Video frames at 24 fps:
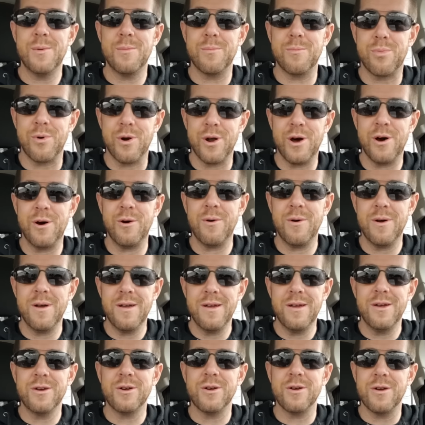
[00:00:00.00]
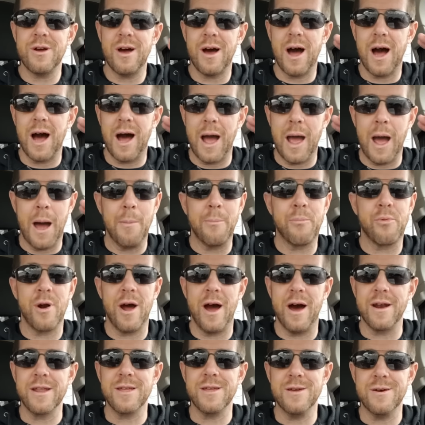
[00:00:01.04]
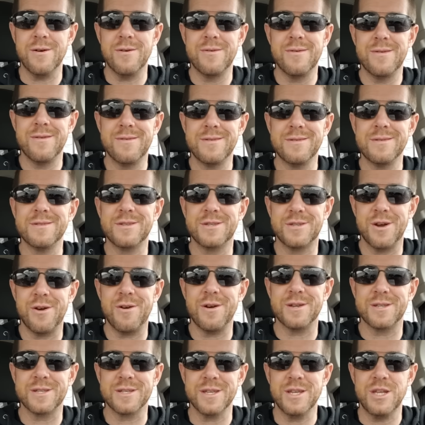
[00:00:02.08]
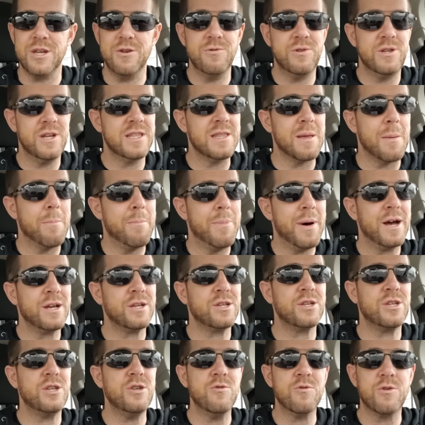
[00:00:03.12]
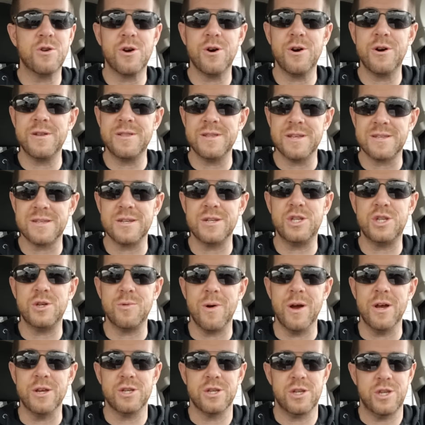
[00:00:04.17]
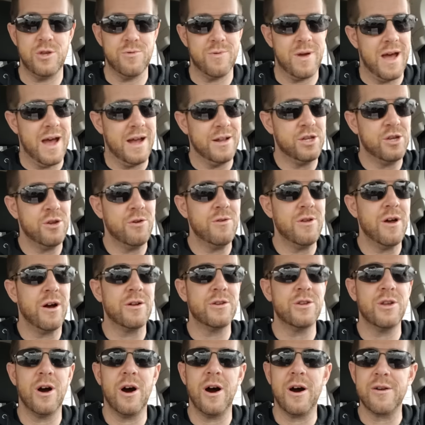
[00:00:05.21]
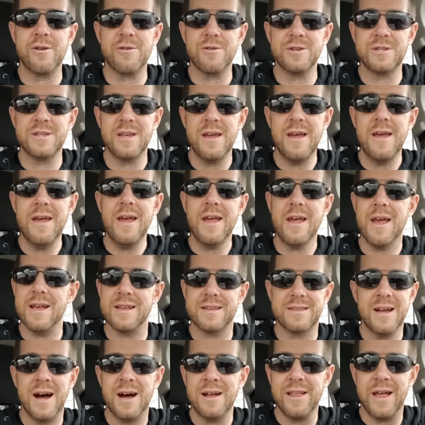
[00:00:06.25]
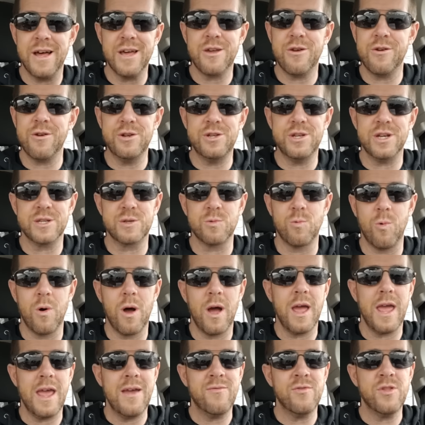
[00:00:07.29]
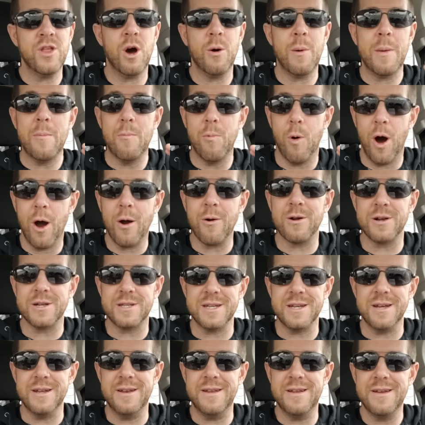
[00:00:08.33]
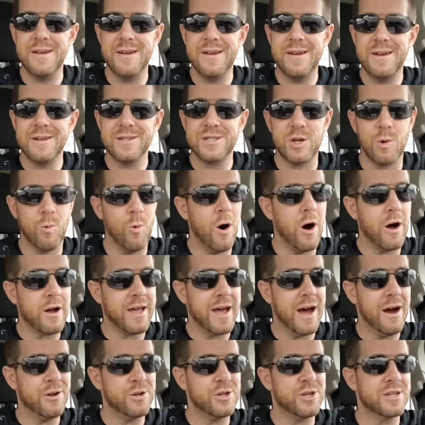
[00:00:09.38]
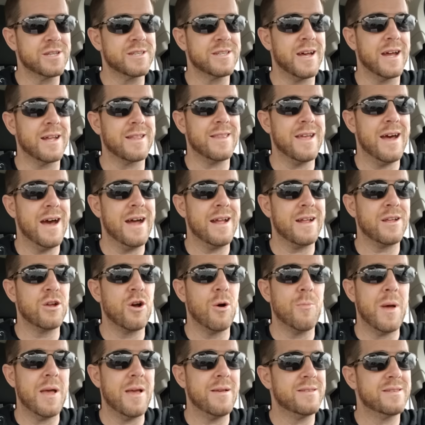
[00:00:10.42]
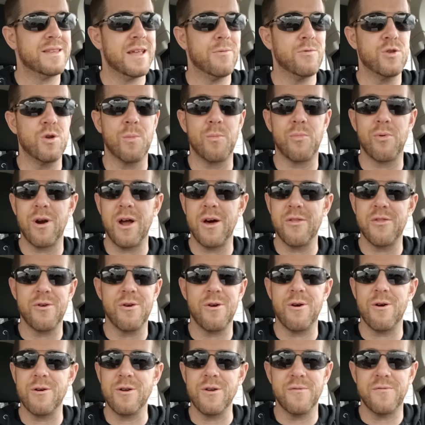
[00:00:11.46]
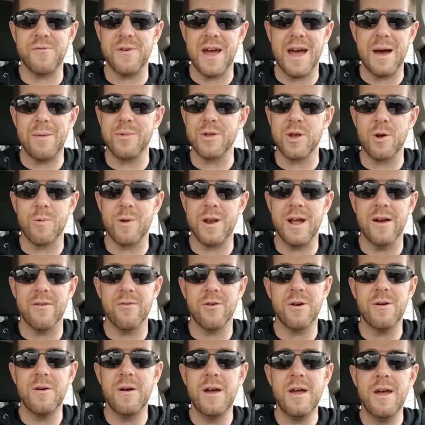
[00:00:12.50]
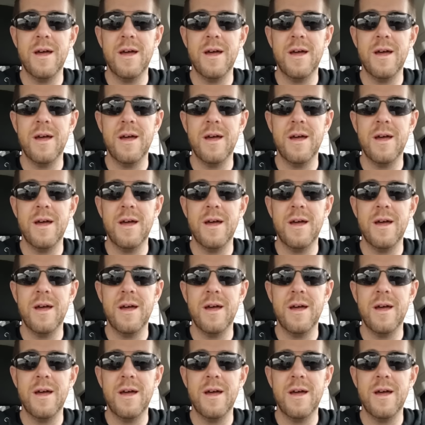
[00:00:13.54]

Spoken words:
Bro, I'm proud of you. Seriously, you did the best you could in the situation. You had two young daughters. It's not like you just, even though we warranted to walk out just like that and go stay with your brother or your family or whatever,